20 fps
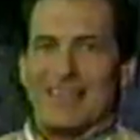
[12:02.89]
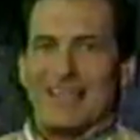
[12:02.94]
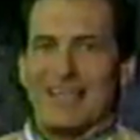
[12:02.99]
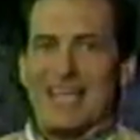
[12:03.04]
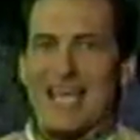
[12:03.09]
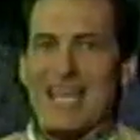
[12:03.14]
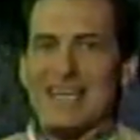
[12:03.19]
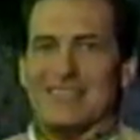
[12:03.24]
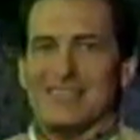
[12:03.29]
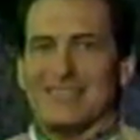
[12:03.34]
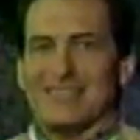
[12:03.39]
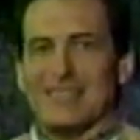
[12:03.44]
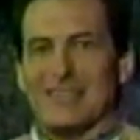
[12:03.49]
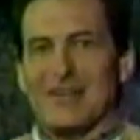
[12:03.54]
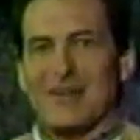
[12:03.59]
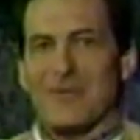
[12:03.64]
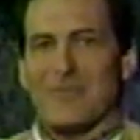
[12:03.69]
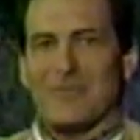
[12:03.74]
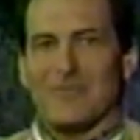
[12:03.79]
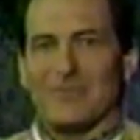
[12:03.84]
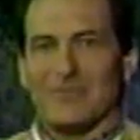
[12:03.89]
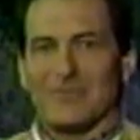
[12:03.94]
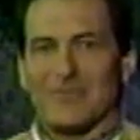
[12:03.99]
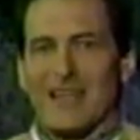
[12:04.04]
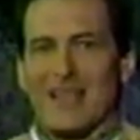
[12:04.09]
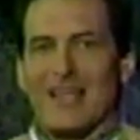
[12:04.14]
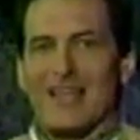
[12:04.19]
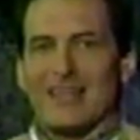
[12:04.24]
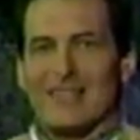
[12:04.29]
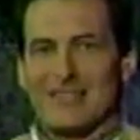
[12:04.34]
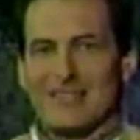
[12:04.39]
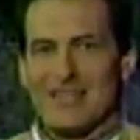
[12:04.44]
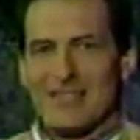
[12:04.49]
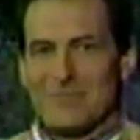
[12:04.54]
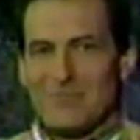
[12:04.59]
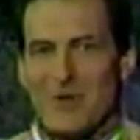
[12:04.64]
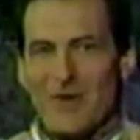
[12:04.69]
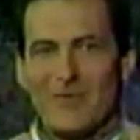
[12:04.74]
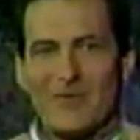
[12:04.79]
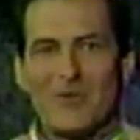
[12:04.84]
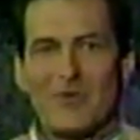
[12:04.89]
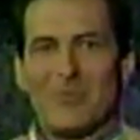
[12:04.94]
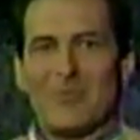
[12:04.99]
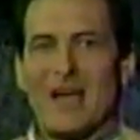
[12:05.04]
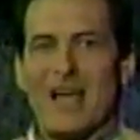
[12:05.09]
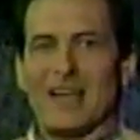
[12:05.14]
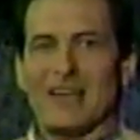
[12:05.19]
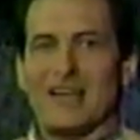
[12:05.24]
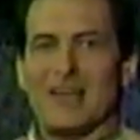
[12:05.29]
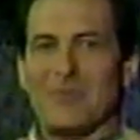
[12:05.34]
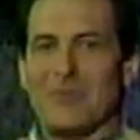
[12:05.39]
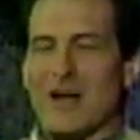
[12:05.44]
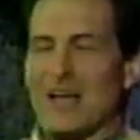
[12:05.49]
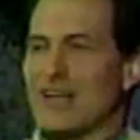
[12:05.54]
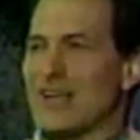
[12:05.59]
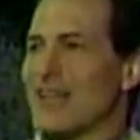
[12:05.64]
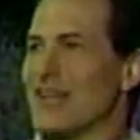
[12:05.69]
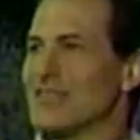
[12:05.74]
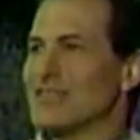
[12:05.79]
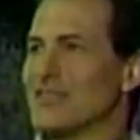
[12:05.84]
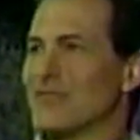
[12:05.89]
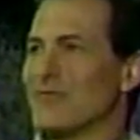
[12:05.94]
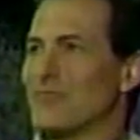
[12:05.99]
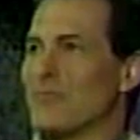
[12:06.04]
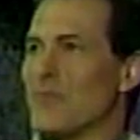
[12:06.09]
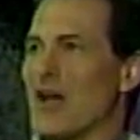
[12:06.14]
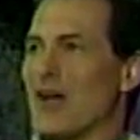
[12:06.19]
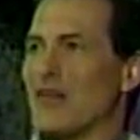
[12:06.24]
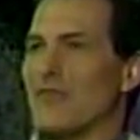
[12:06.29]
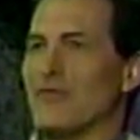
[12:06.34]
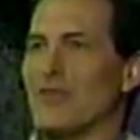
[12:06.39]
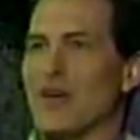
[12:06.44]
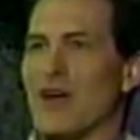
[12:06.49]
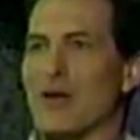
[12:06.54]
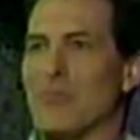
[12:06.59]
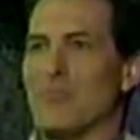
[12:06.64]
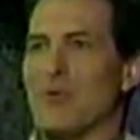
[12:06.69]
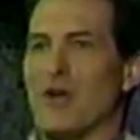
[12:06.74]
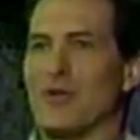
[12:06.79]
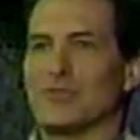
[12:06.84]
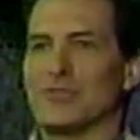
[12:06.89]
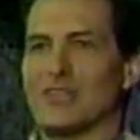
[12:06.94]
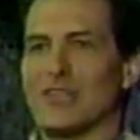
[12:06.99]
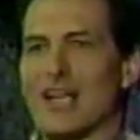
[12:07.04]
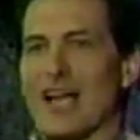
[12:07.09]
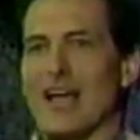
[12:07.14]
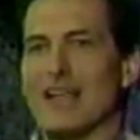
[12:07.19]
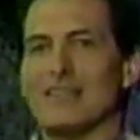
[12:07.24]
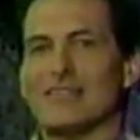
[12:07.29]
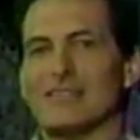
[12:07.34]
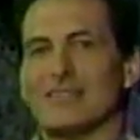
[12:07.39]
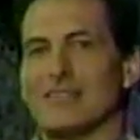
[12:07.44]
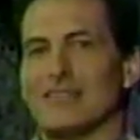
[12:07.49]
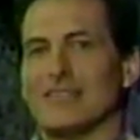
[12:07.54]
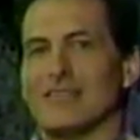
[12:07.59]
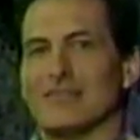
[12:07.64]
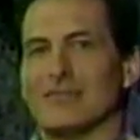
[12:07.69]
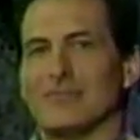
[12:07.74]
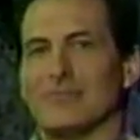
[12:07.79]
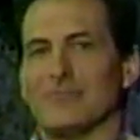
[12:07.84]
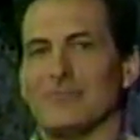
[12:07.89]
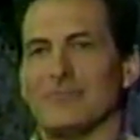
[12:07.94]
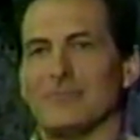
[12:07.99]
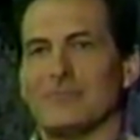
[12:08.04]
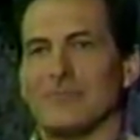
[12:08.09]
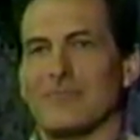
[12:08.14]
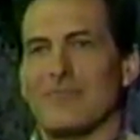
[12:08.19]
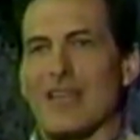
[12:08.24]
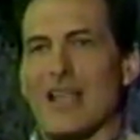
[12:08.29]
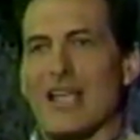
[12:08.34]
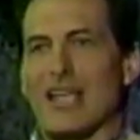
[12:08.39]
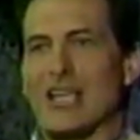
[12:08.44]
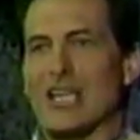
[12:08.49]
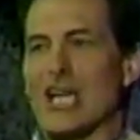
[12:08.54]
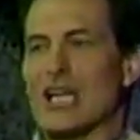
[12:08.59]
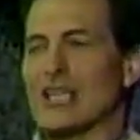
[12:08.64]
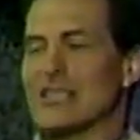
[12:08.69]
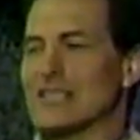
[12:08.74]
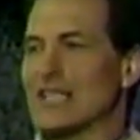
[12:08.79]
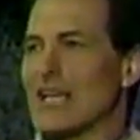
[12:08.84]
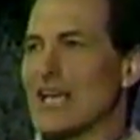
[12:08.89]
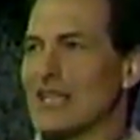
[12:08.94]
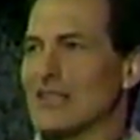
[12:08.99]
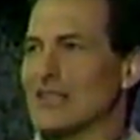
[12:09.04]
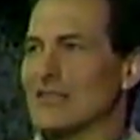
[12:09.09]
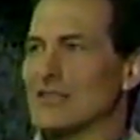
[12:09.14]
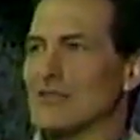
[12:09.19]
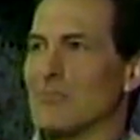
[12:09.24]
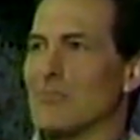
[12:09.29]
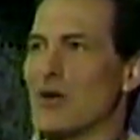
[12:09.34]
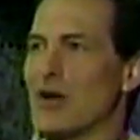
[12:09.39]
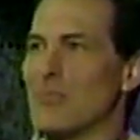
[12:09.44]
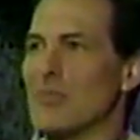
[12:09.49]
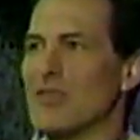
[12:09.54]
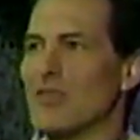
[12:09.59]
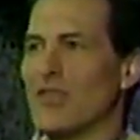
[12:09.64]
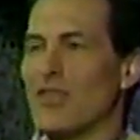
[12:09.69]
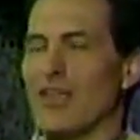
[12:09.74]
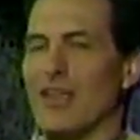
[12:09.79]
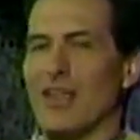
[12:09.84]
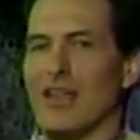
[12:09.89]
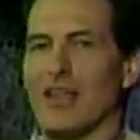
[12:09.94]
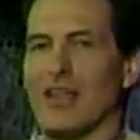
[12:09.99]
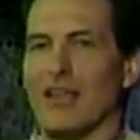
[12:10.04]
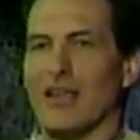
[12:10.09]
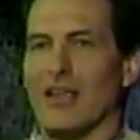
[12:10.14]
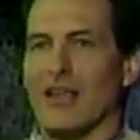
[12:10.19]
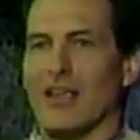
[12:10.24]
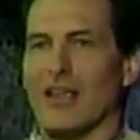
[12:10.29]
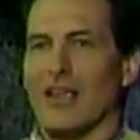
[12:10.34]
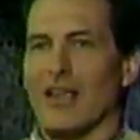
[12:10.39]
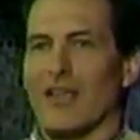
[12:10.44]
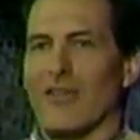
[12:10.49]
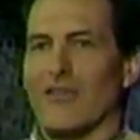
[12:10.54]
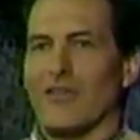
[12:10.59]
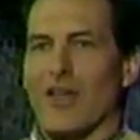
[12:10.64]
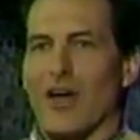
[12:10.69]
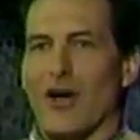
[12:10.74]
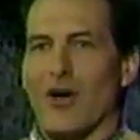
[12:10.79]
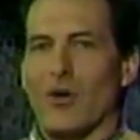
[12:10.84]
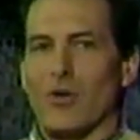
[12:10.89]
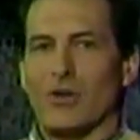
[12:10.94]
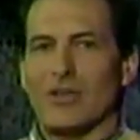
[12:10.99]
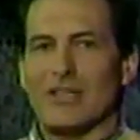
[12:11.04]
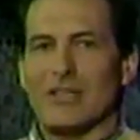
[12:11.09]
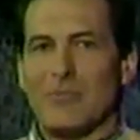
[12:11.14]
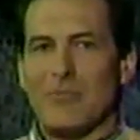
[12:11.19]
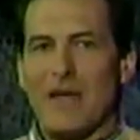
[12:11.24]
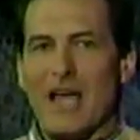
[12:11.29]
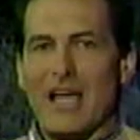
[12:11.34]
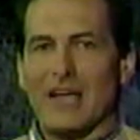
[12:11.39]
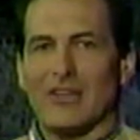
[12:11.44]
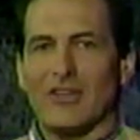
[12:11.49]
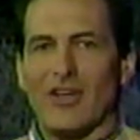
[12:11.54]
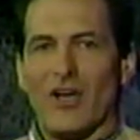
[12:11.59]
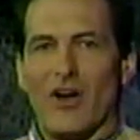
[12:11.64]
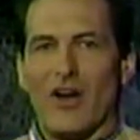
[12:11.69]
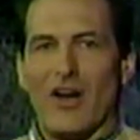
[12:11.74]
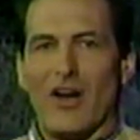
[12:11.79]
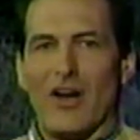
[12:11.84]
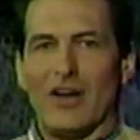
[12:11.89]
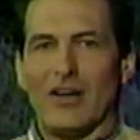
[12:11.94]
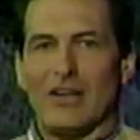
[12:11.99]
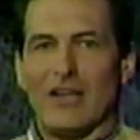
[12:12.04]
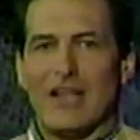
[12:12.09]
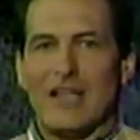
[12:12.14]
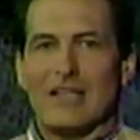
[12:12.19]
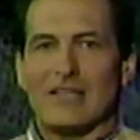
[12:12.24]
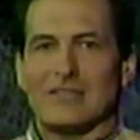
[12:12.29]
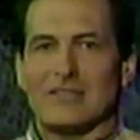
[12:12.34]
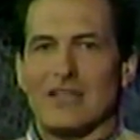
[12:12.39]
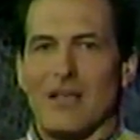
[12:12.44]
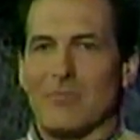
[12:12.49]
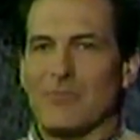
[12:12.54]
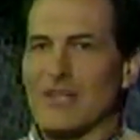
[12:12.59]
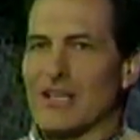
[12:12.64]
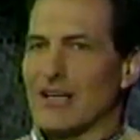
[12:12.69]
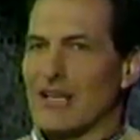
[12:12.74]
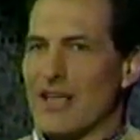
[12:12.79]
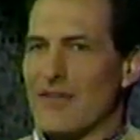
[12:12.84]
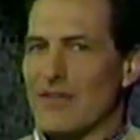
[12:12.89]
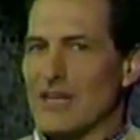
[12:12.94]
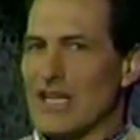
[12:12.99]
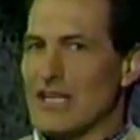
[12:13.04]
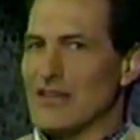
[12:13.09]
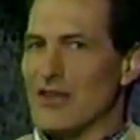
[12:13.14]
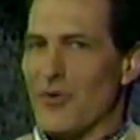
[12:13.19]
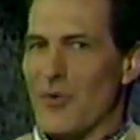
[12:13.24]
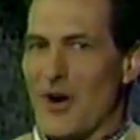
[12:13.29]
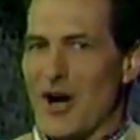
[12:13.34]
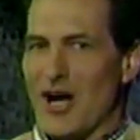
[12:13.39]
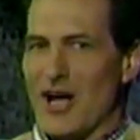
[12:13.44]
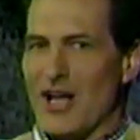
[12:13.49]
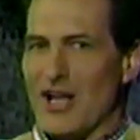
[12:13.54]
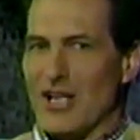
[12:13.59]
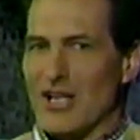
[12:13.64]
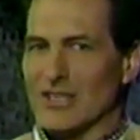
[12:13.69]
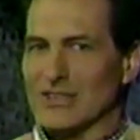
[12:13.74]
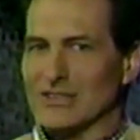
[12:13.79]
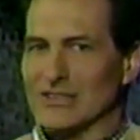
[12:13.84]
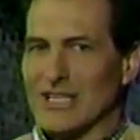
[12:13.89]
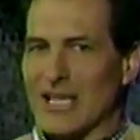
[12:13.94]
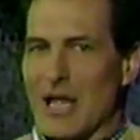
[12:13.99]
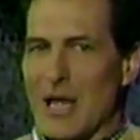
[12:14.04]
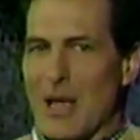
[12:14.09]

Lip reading: The Gate. Does this movie remind anybody else of Poltergeist? Yeah, because they got the suburban thing, the hole in the backyard, something living in the walls.